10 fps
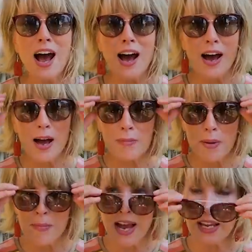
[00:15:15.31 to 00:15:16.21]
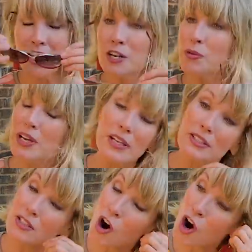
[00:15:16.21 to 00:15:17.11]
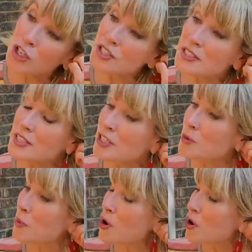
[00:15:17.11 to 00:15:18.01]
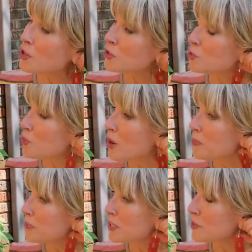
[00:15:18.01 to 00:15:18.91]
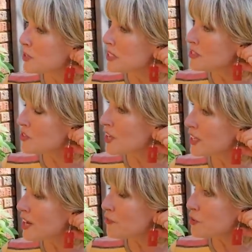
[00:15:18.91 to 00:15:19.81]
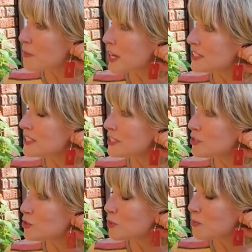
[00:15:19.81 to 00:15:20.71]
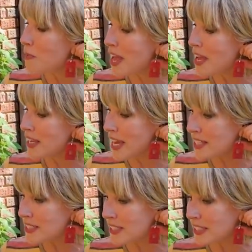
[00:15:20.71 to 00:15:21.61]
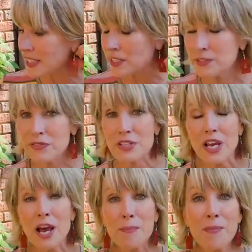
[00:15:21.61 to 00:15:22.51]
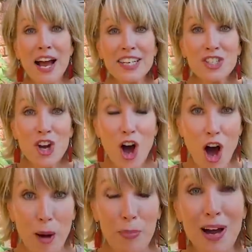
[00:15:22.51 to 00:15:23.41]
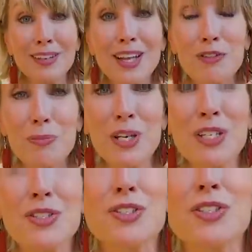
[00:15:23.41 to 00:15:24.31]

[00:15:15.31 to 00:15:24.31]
My earrings are Cinnabar drop earrings that I got from my sister Meg as a gift. My top, I love it because it